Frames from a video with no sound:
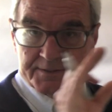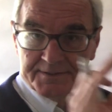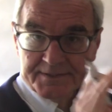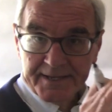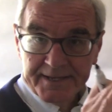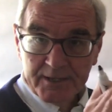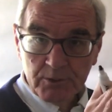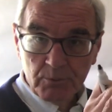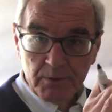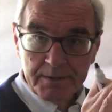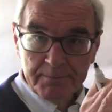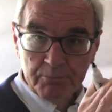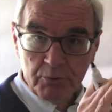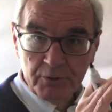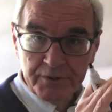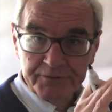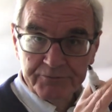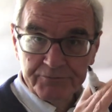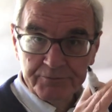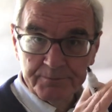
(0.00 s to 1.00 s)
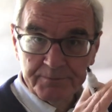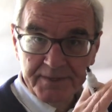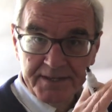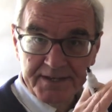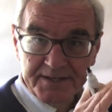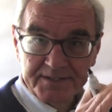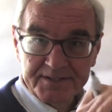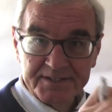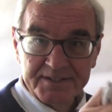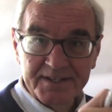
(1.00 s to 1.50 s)
Takeaway point from
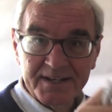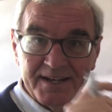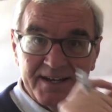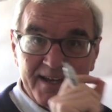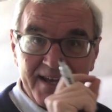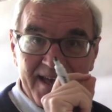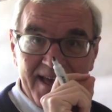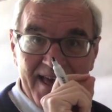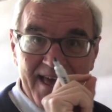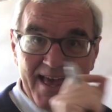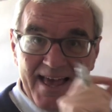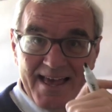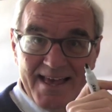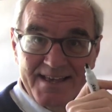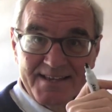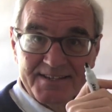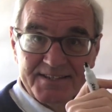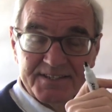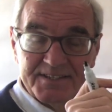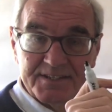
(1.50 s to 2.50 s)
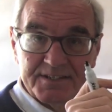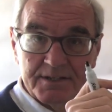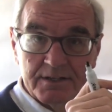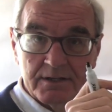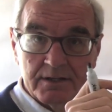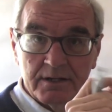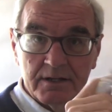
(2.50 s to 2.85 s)
this, es